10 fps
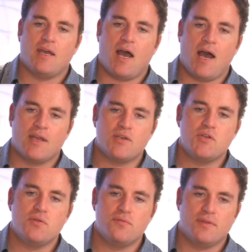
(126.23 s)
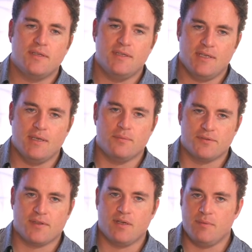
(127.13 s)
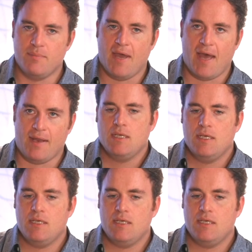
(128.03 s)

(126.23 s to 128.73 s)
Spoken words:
I knew that it was going to be bad.